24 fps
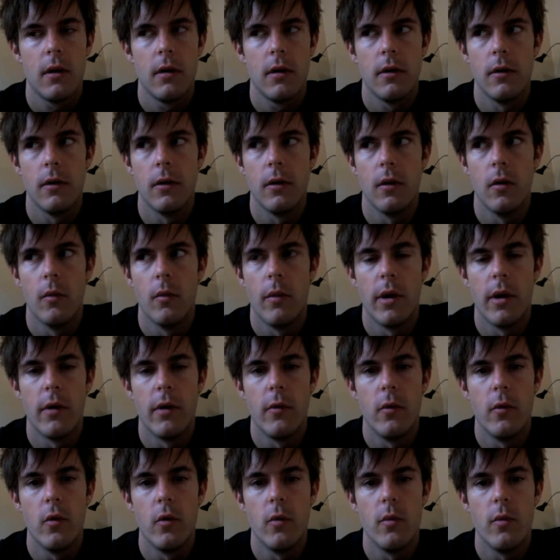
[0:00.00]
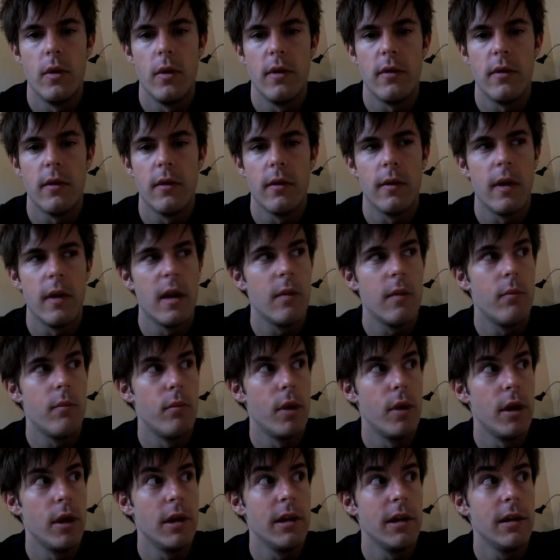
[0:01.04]
you know, my room isn't that
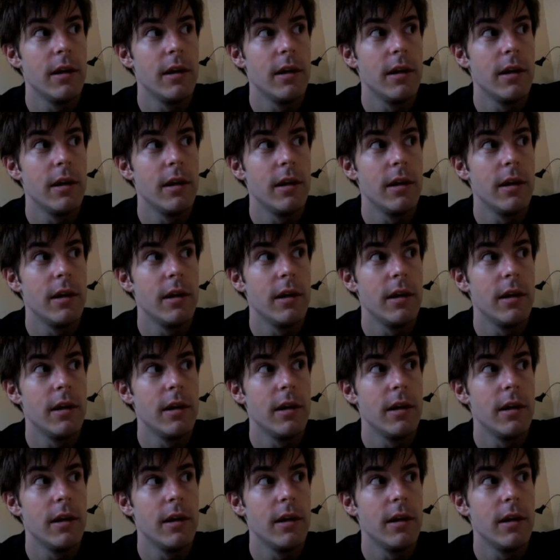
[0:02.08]
big,